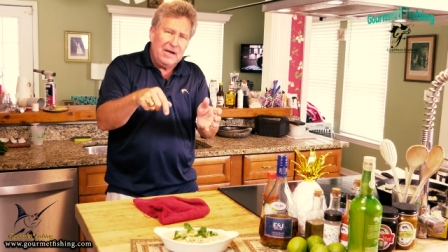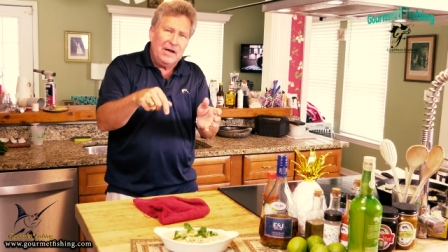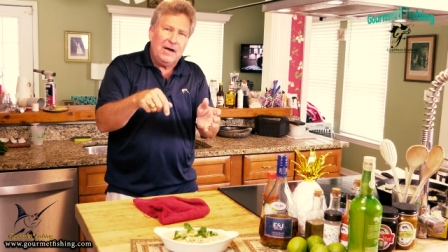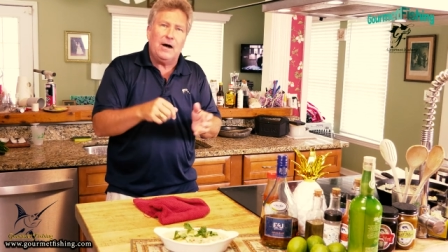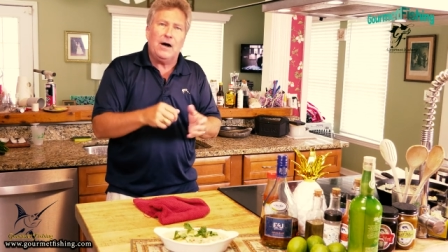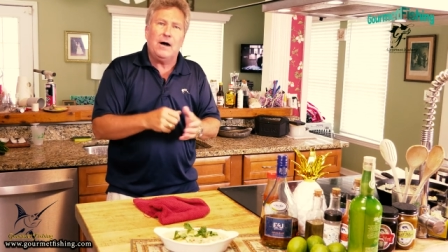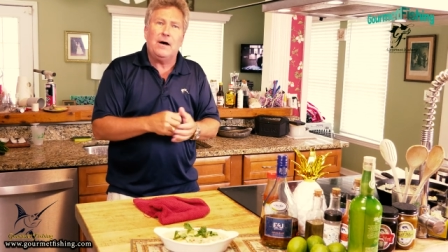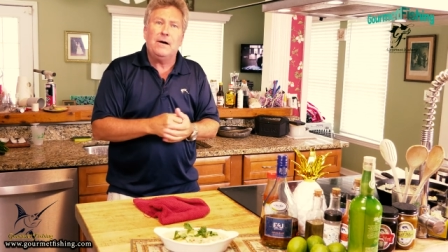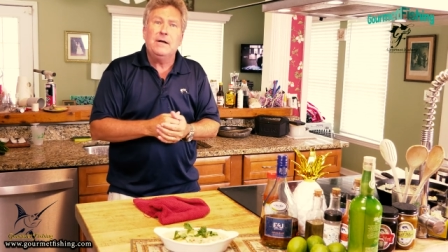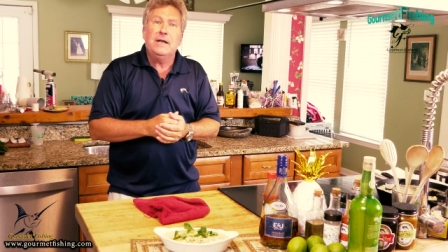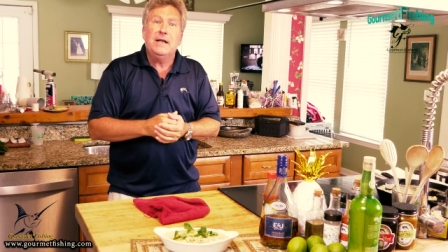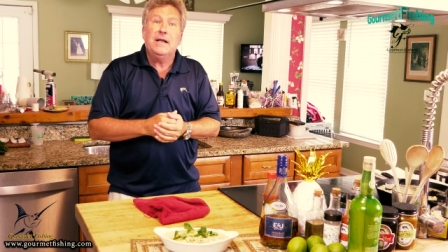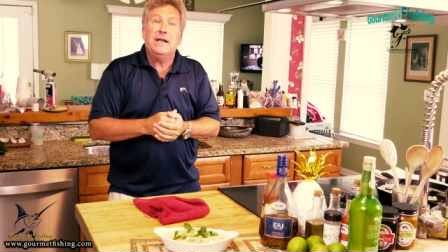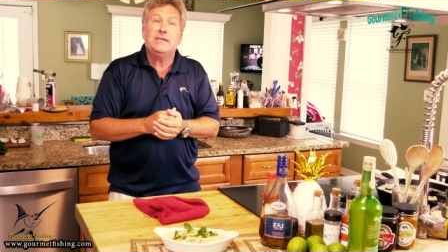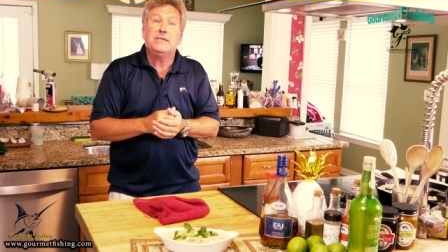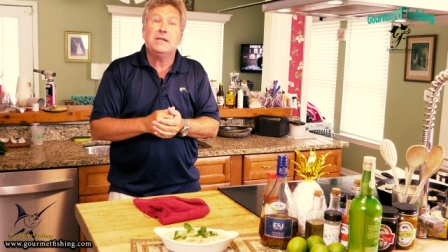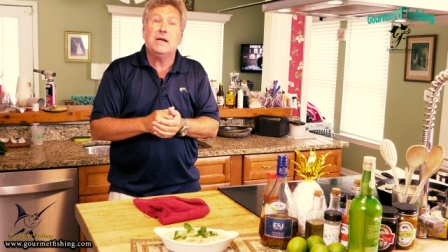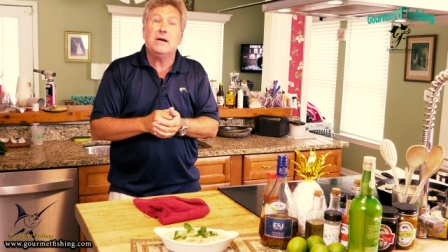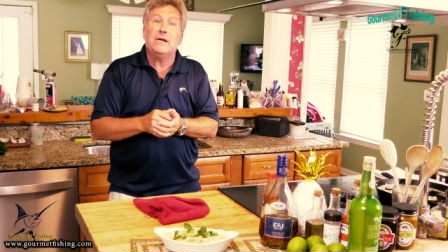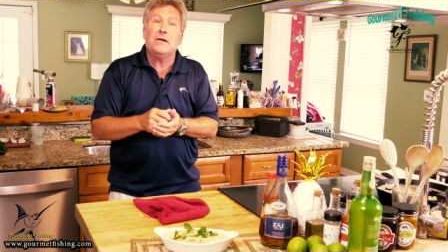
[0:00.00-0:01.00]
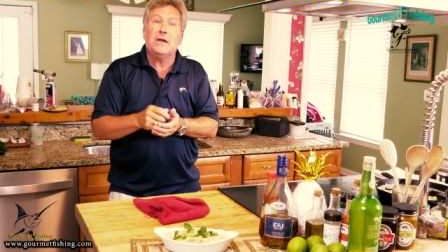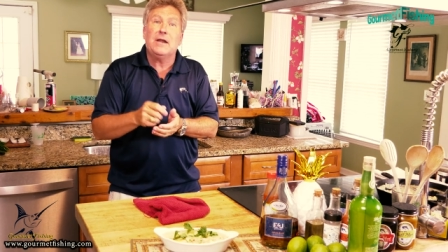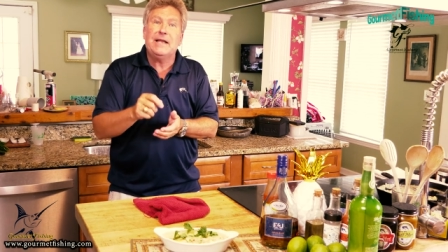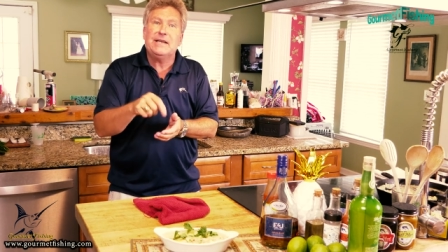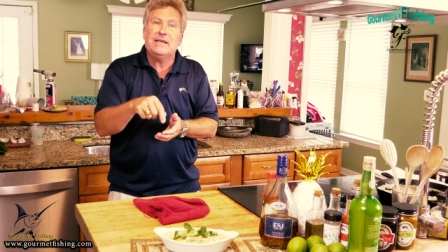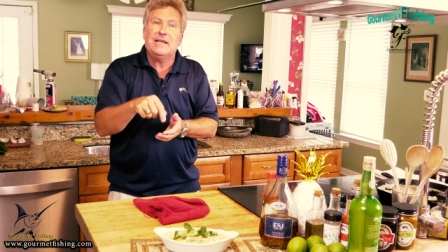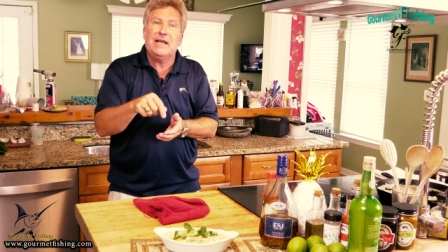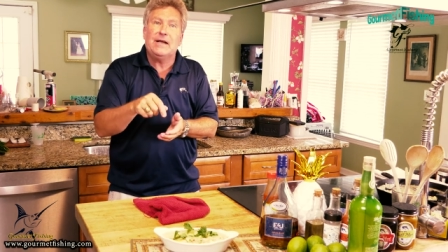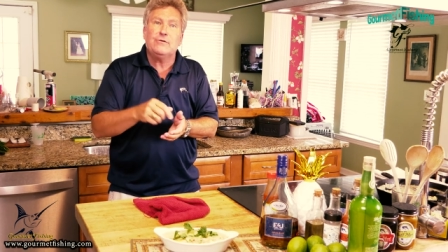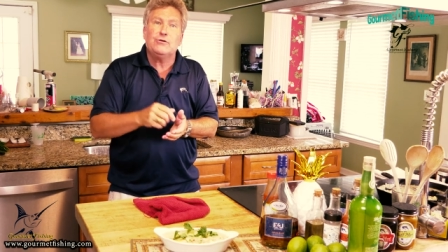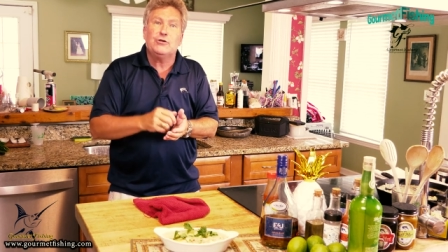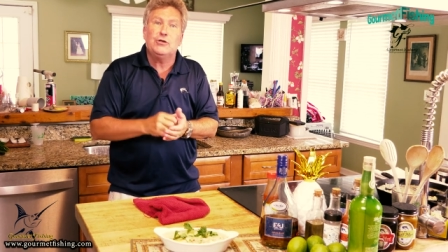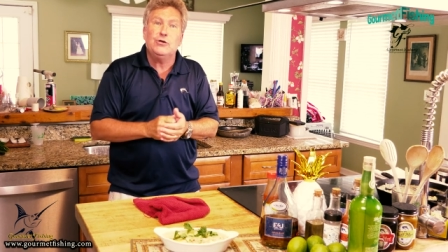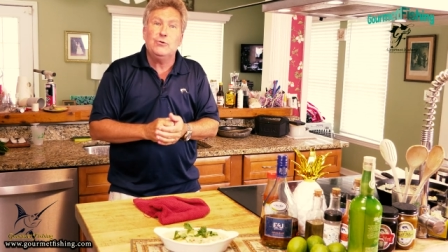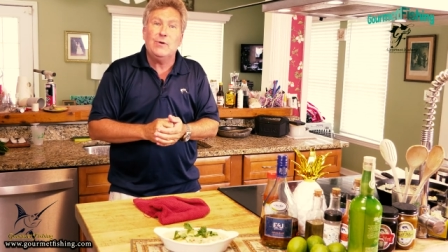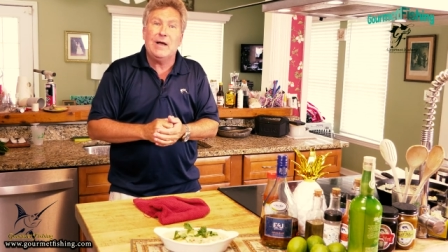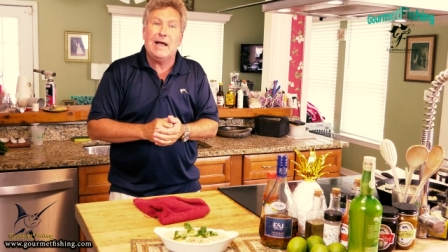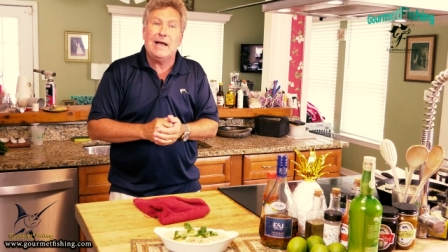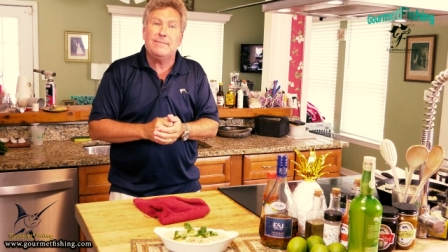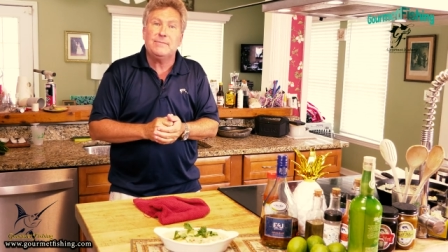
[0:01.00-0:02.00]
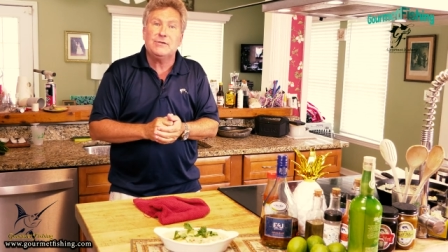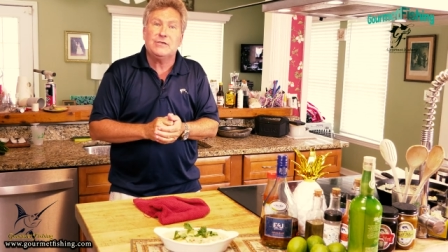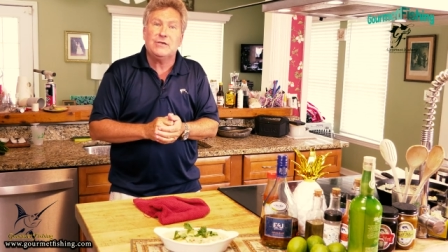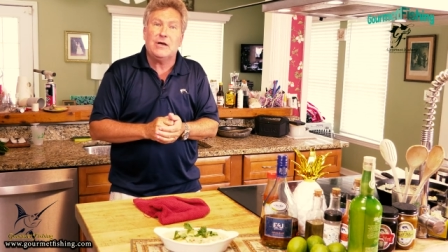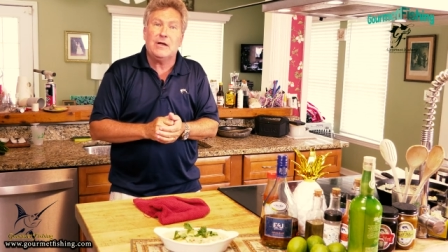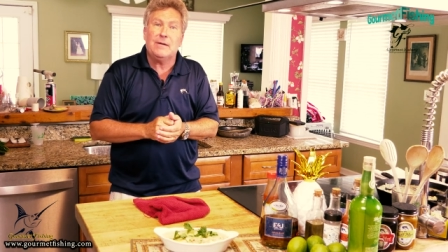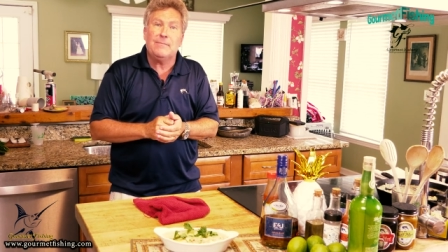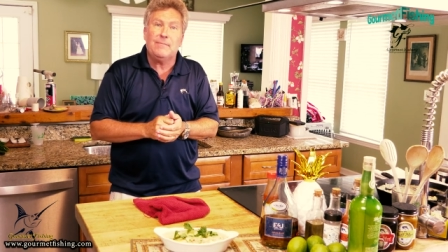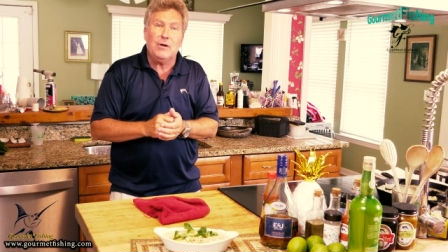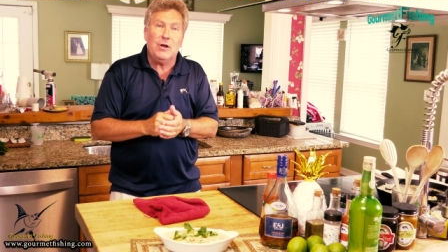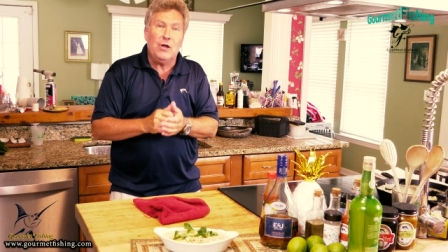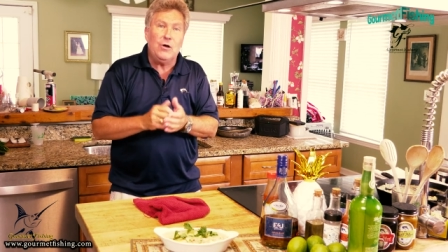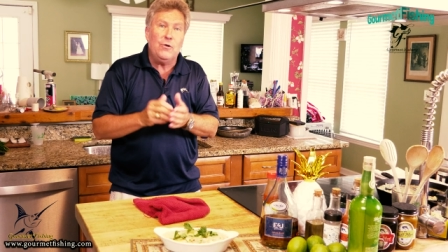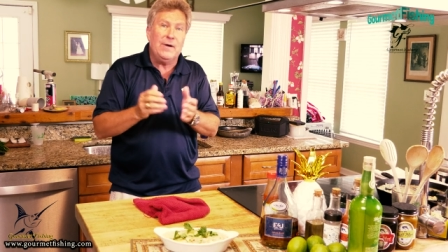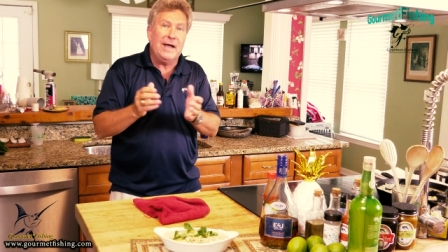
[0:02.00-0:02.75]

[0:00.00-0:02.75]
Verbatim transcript: Uh, it's uh, link down to Amazon below.